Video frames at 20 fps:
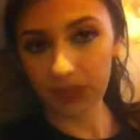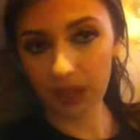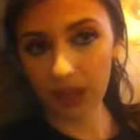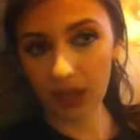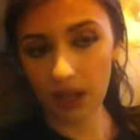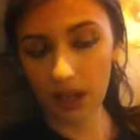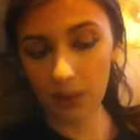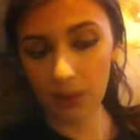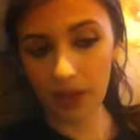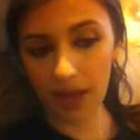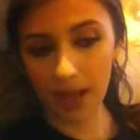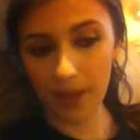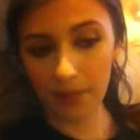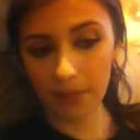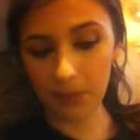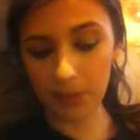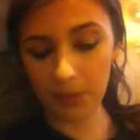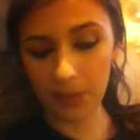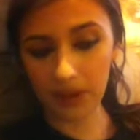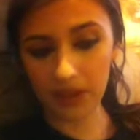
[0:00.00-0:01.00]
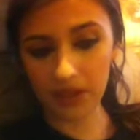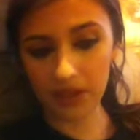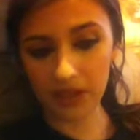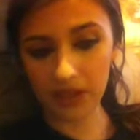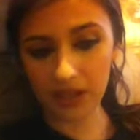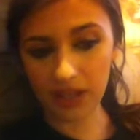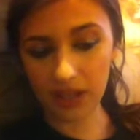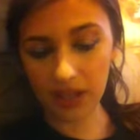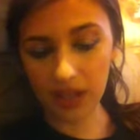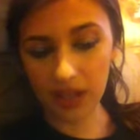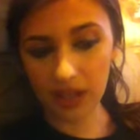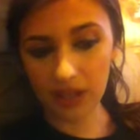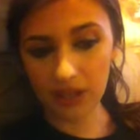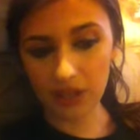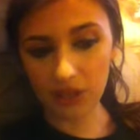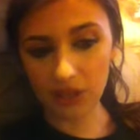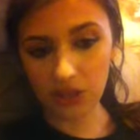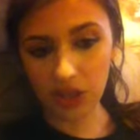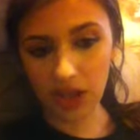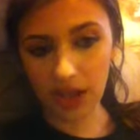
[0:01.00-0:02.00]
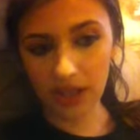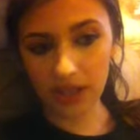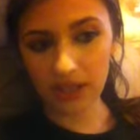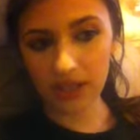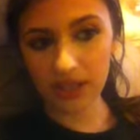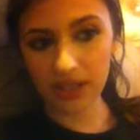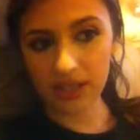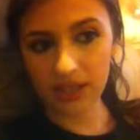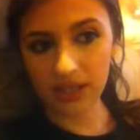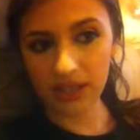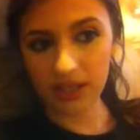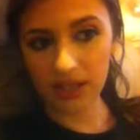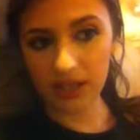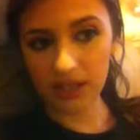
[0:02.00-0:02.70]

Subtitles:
what happened was, Jax,